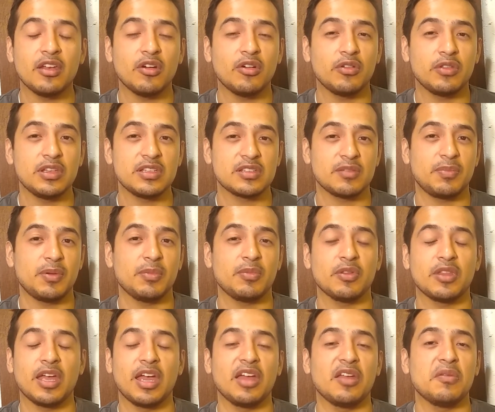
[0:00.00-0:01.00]
I know these are
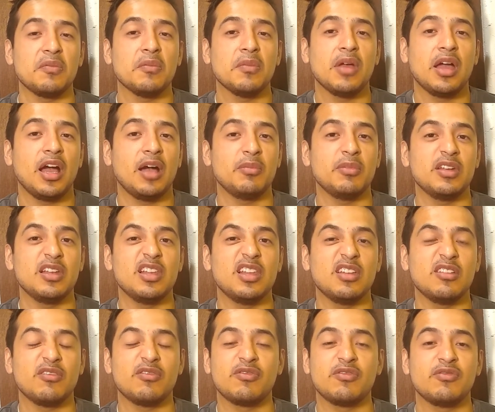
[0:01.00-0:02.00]
people that I'm gonna
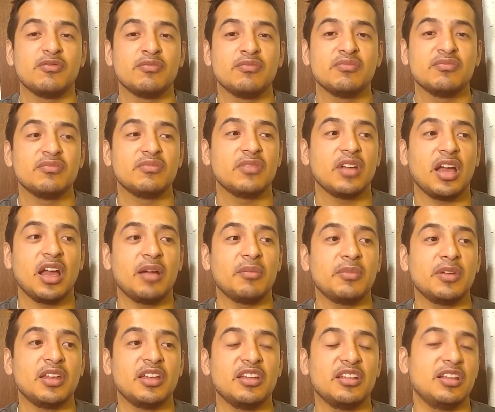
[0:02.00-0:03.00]
live,
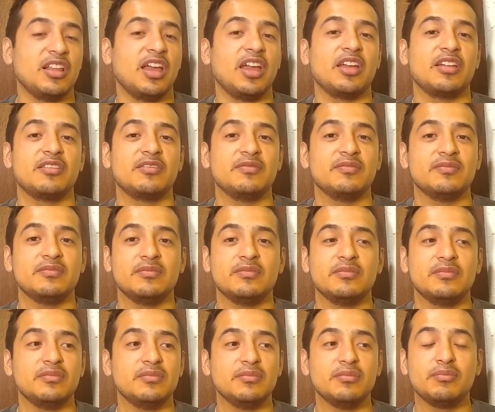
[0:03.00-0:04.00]
I'm gonna like
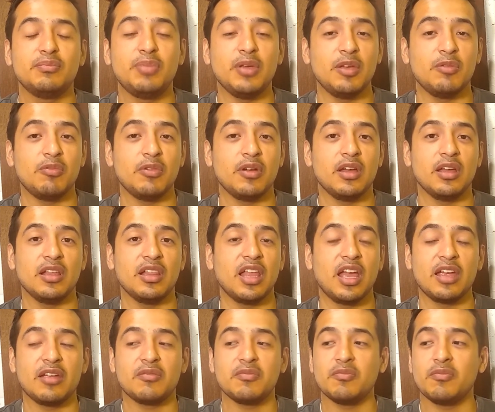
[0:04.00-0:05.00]
be with
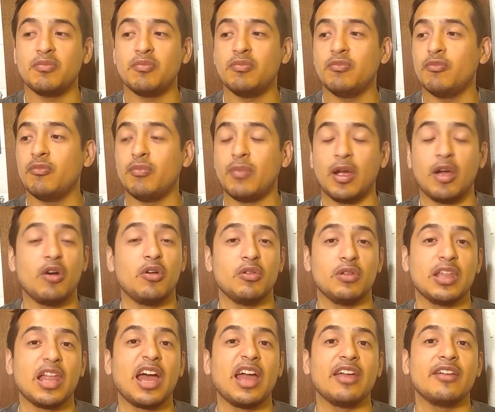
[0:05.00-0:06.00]
like my
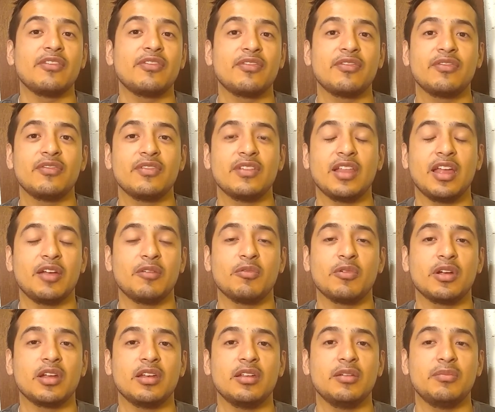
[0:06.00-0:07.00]
whole life, like
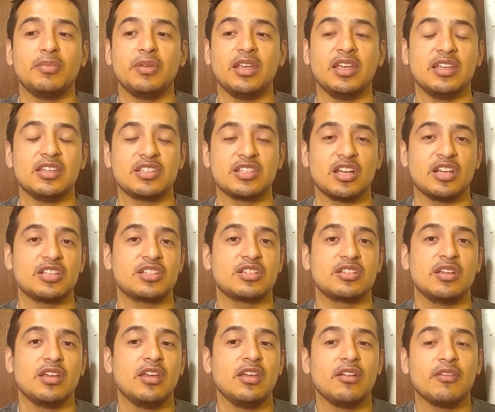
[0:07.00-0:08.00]
we're gonna be in
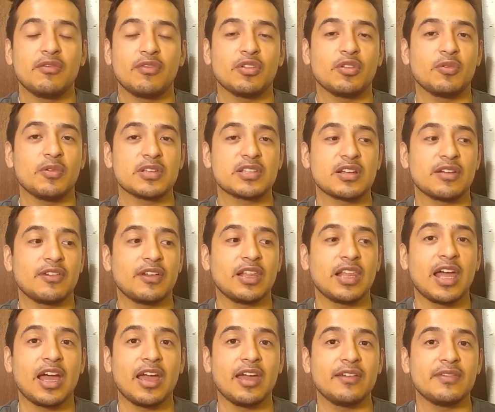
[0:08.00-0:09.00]
touch for the rest of our
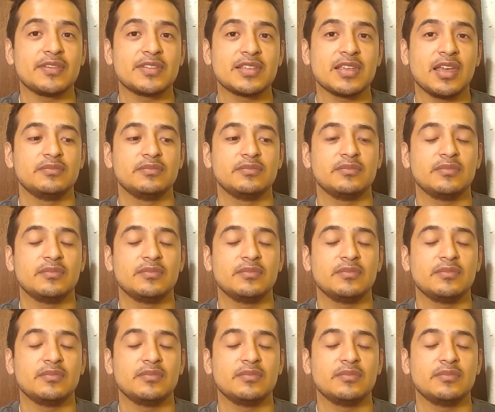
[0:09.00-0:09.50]
lives.